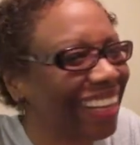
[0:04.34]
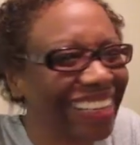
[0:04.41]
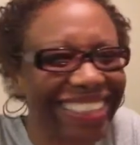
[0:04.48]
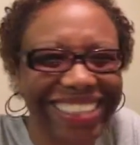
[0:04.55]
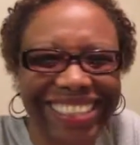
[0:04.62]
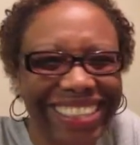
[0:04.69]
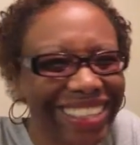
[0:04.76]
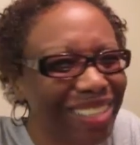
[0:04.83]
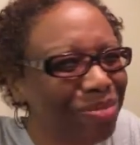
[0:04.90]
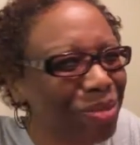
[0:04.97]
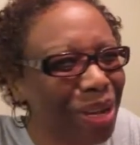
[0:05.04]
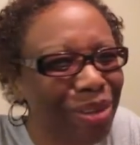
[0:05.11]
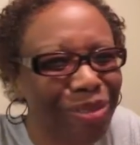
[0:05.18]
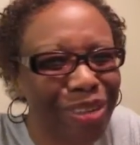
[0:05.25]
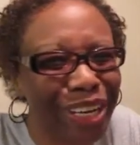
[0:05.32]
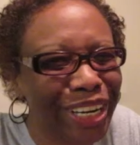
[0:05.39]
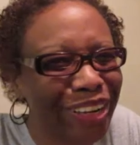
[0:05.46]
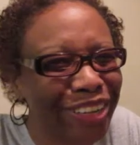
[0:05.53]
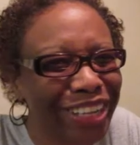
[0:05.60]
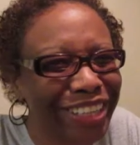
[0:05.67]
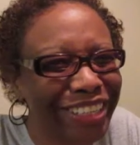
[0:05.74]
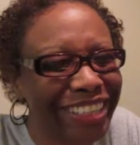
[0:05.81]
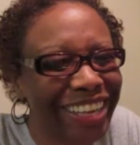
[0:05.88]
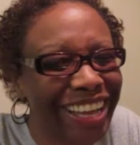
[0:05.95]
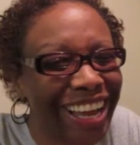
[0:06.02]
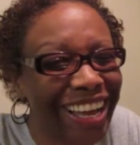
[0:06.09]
i didn't get to make a video yesterday